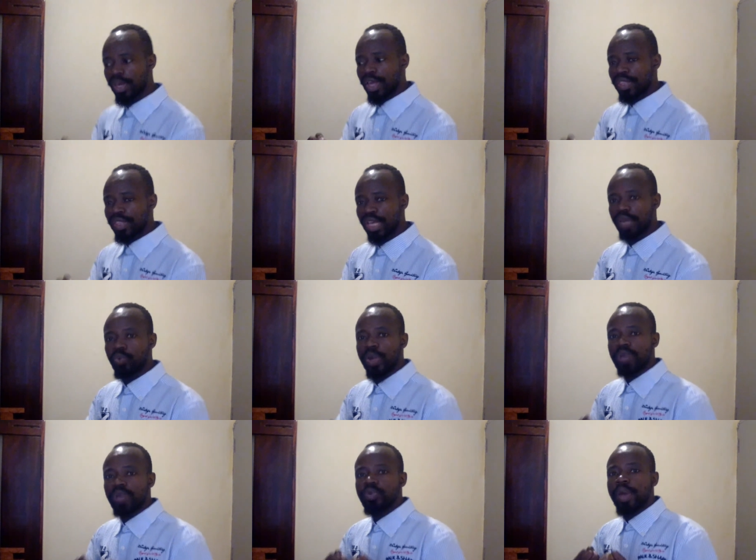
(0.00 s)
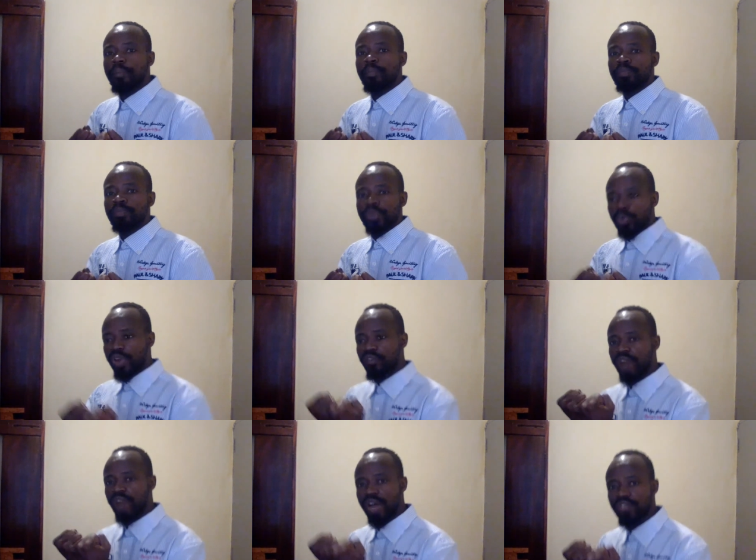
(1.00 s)
Then when we are we have,
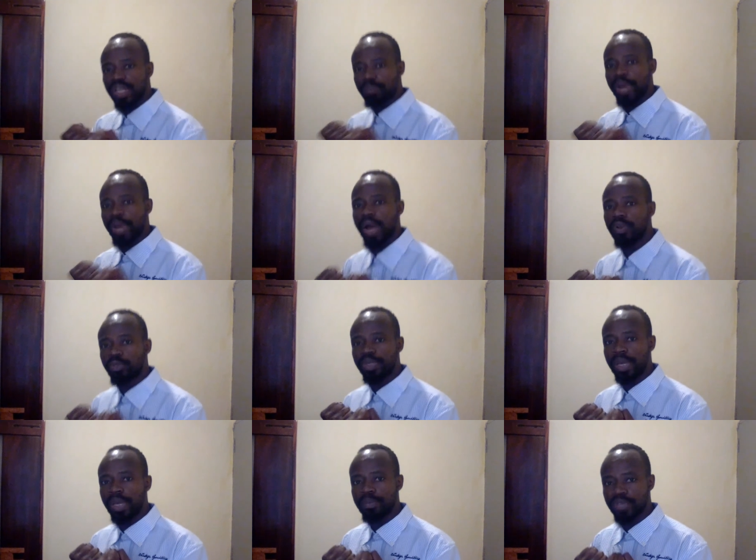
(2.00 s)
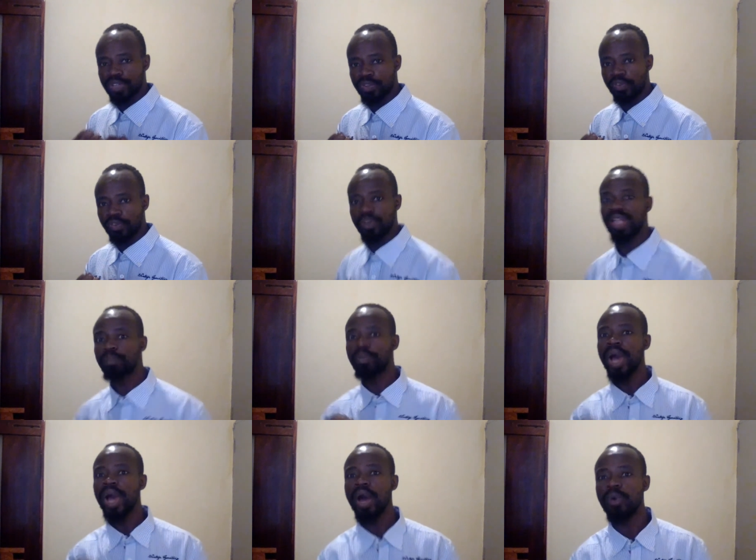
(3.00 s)
have that power to become sons of God. That
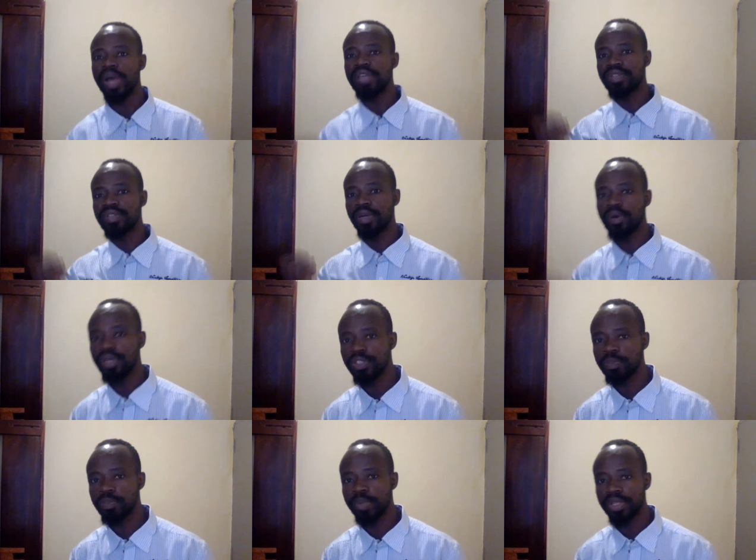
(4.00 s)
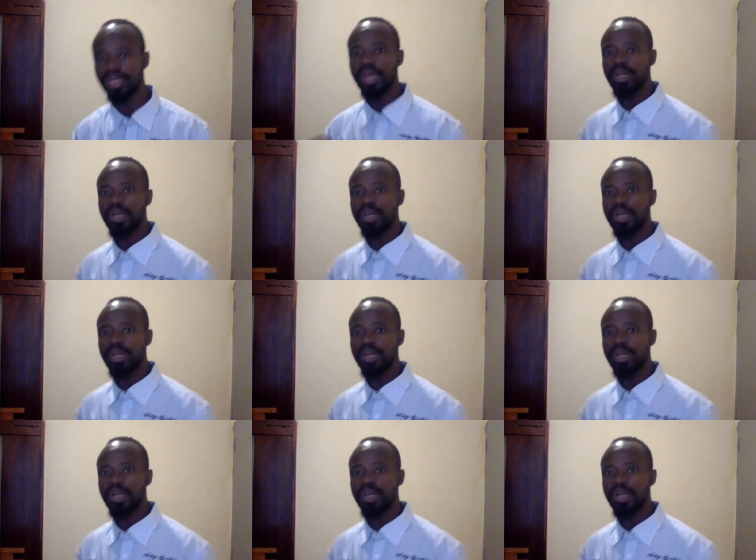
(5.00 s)
power is the Holy Spirit.